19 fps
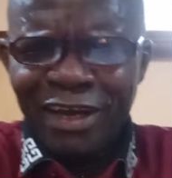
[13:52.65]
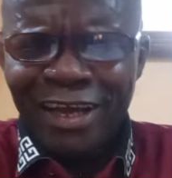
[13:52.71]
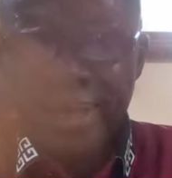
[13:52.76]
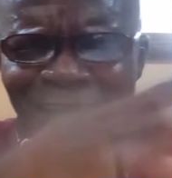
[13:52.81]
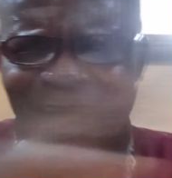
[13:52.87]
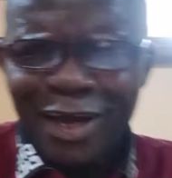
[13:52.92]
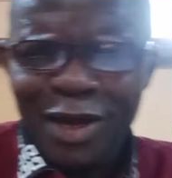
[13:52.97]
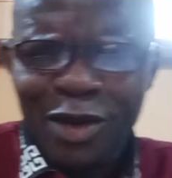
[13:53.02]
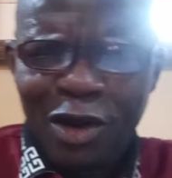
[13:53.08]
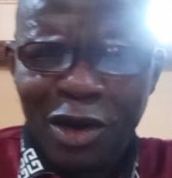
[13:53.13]

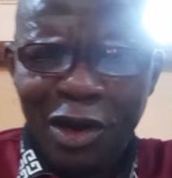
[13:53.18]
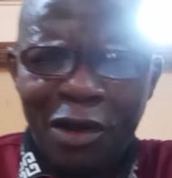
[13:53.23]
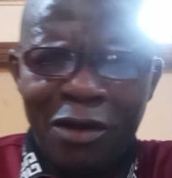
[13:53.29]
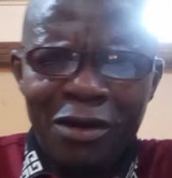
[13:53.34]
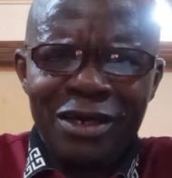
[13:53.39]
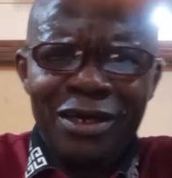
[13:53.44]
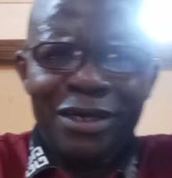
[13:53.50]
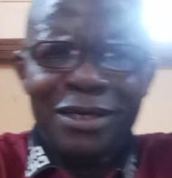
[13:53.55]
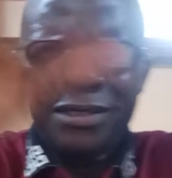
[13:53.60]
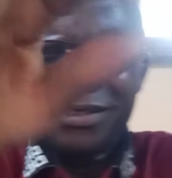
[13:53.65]
a
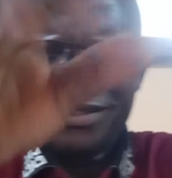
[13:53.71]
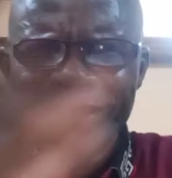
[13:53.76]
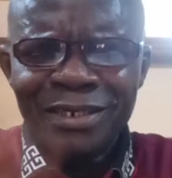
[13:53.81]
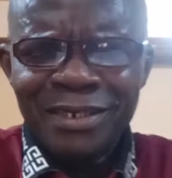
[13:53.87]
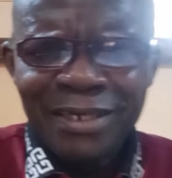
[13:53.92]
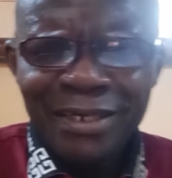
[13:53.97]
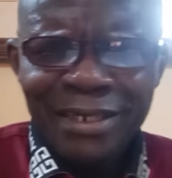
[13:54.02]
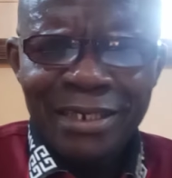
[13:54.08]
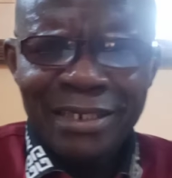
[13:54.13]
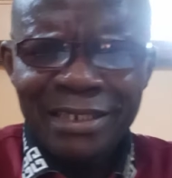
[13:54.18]
clock.
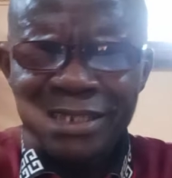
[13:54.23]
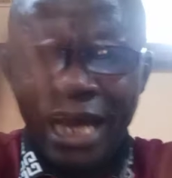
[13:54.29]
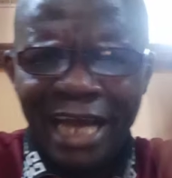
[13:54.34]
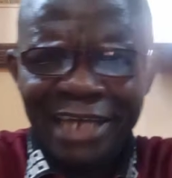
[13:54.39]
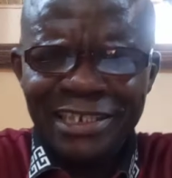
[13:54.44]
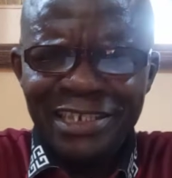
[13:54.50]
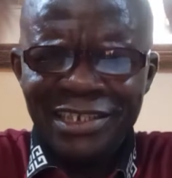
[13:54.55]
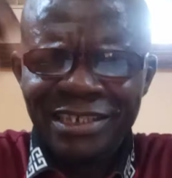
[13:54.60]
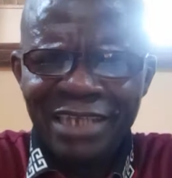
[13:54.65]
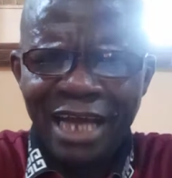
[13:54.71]

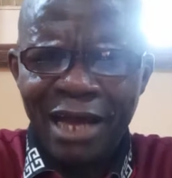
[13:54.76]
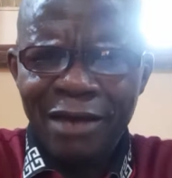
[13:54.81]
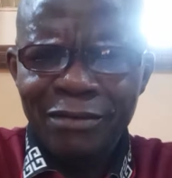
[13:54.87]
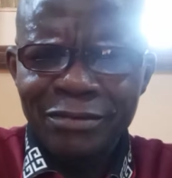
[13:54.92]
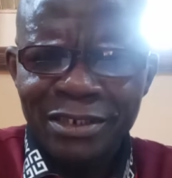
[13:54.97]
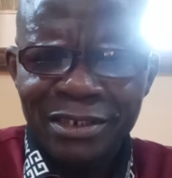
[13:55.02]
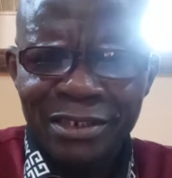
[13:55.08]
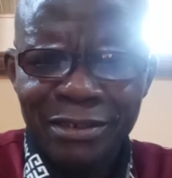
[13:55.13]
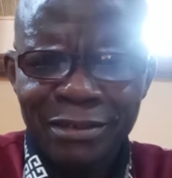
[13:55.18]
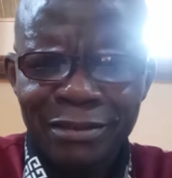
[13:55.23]
That's the
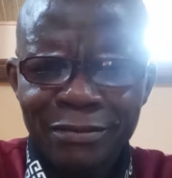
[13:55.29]
sound.